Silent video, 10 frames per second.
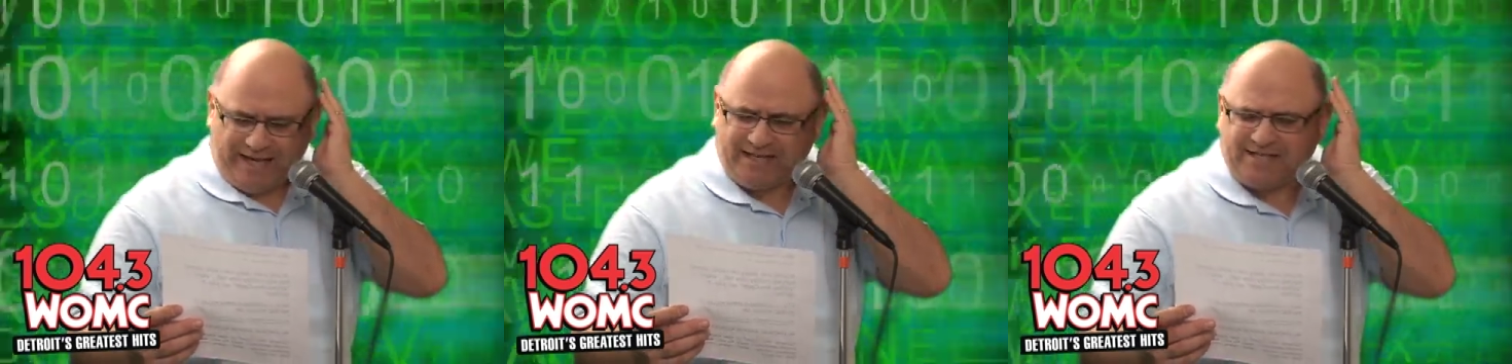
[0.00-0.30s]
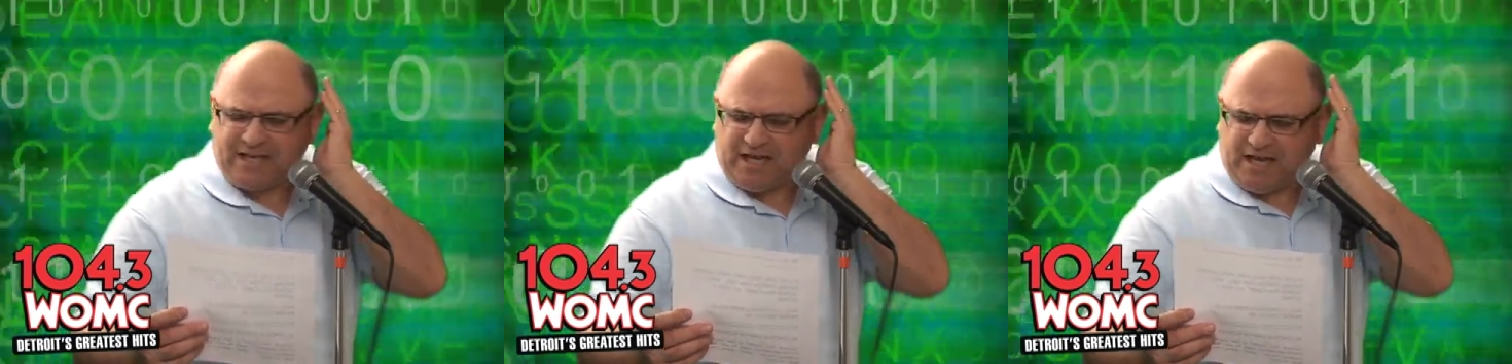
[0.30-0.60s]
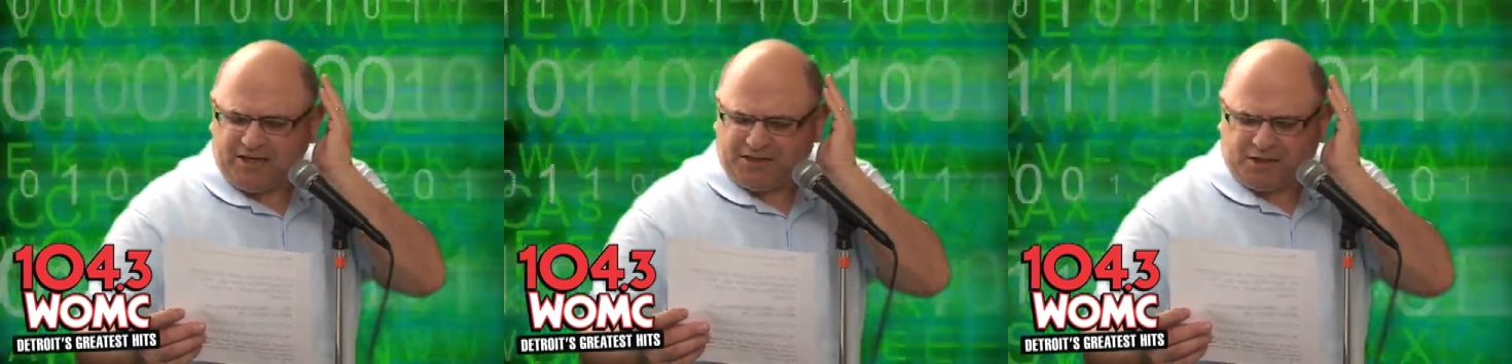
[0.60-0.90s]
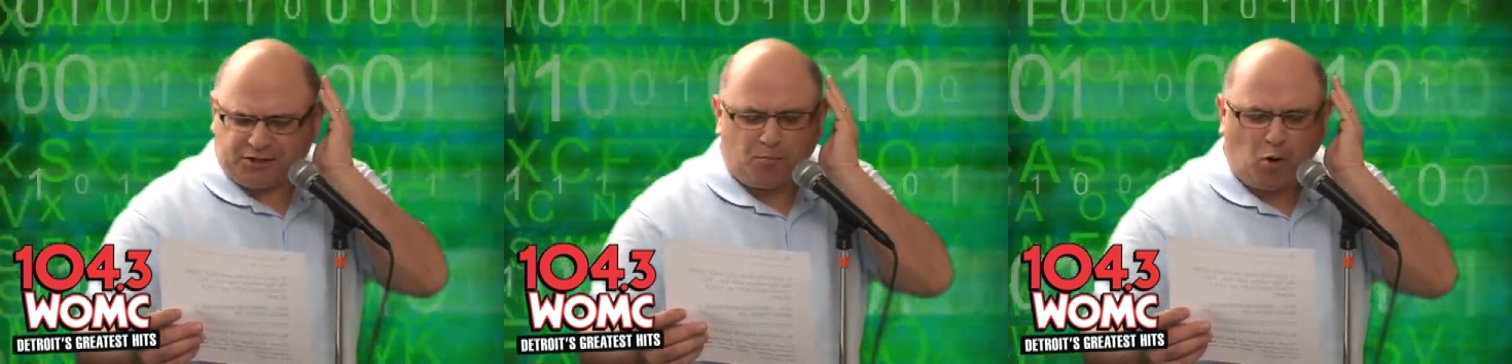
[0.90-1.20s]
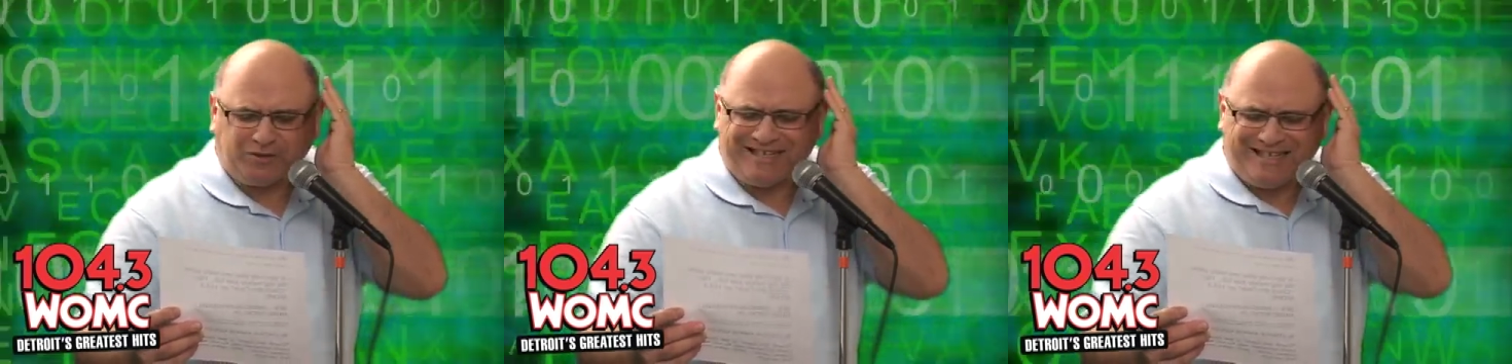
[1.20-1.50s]
Is the easiest,
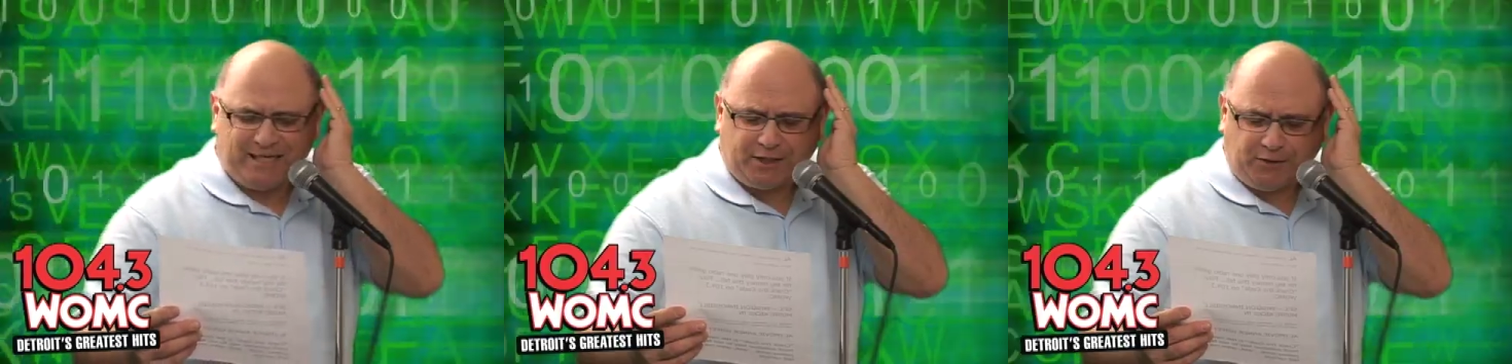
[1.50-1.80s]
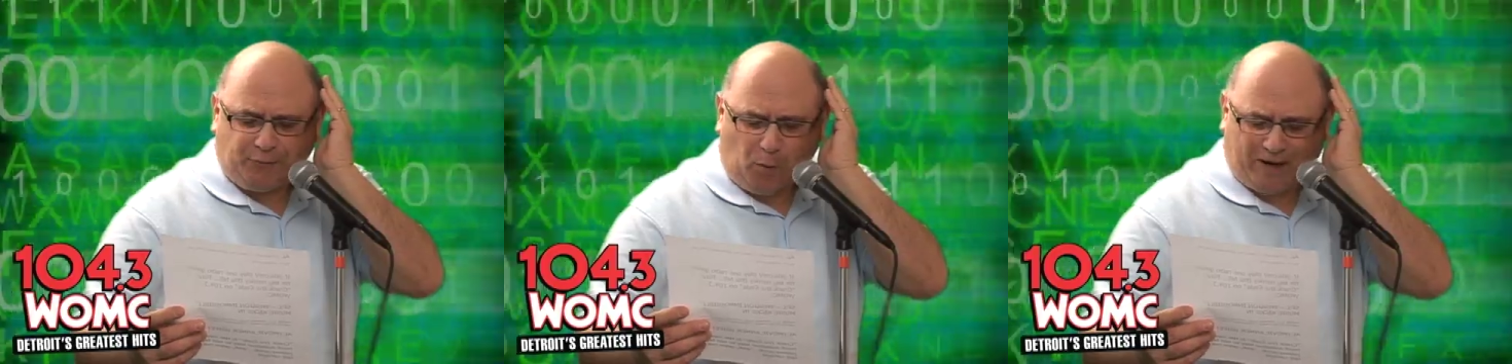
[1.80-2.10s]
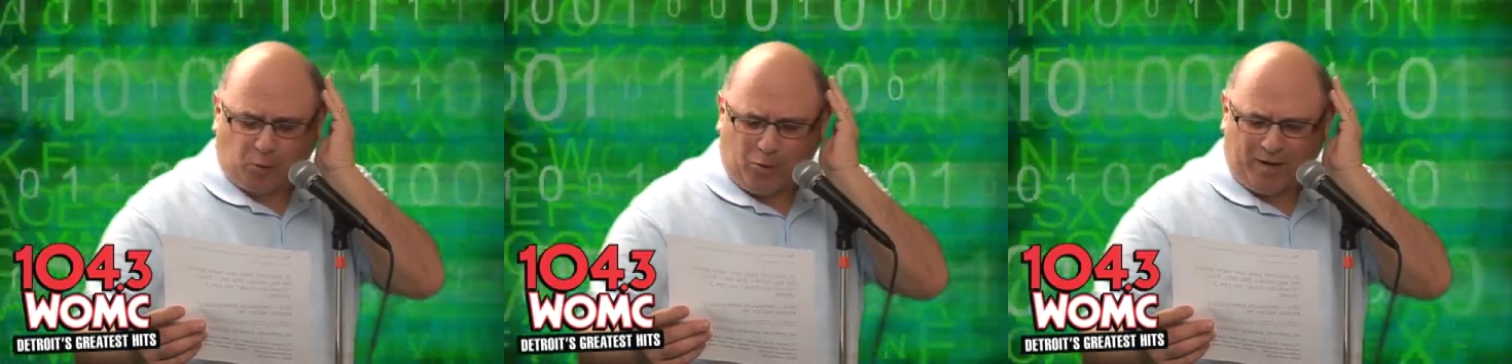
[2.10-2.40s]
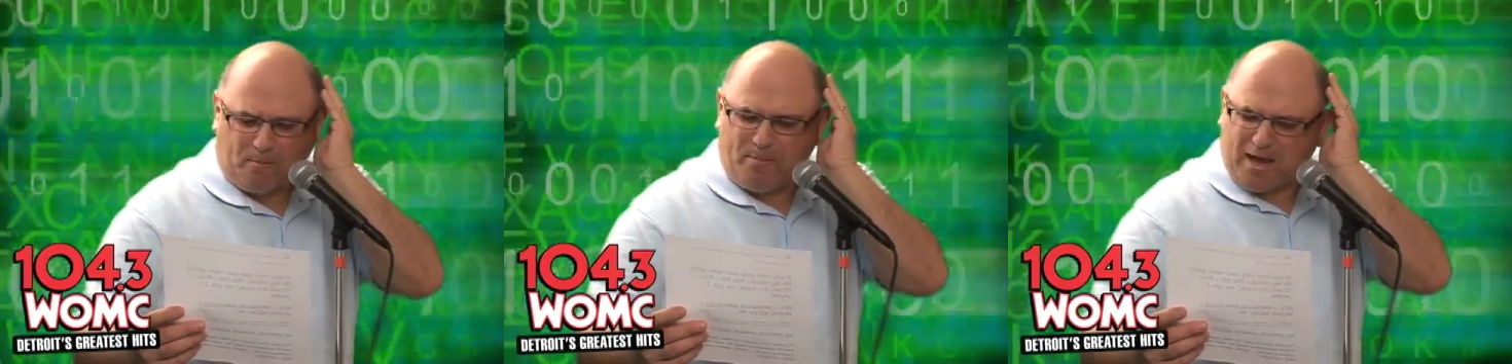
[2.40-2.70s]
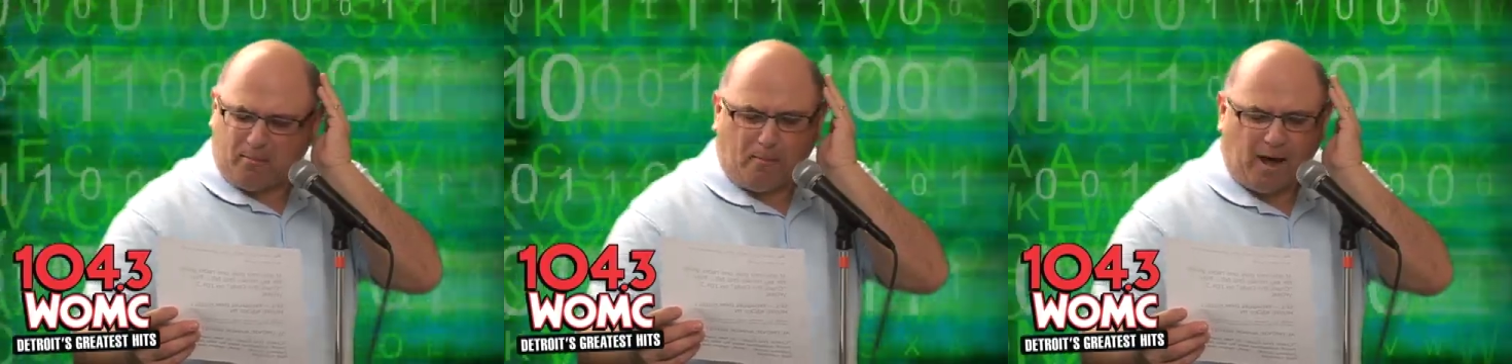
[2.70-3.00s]
most addictive way to win big